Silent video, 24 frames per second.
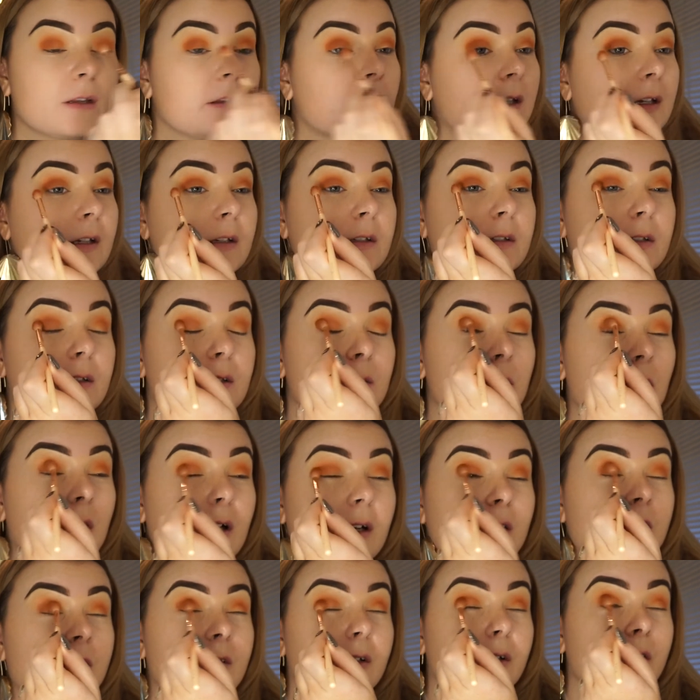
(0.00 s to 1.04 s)
these just
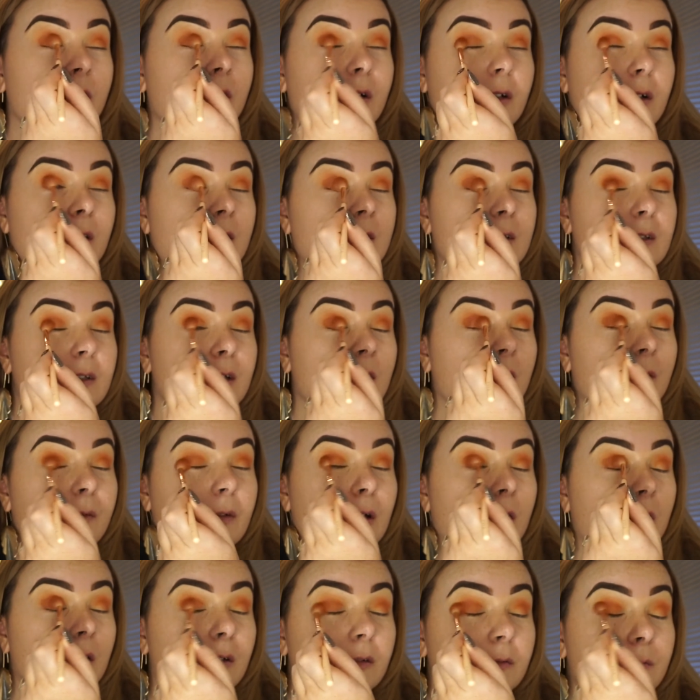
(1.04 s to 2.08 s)
work so nice
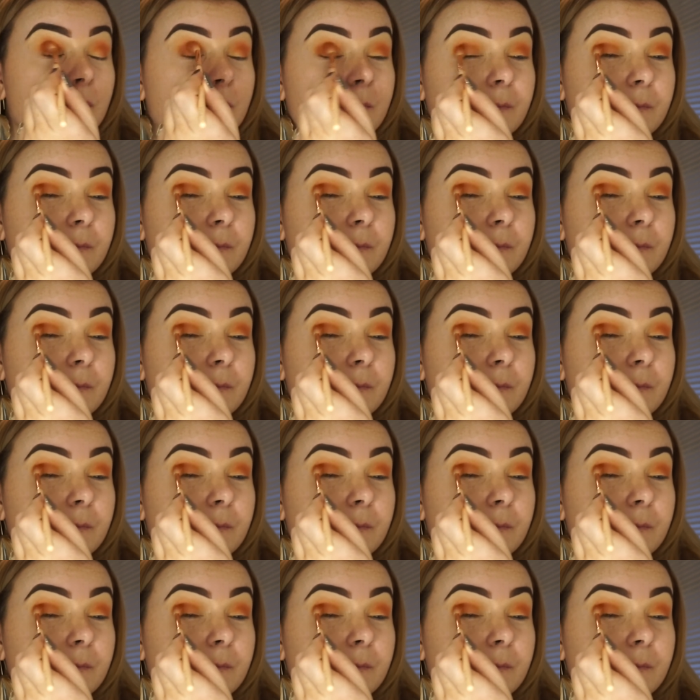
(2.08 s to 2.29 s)
together.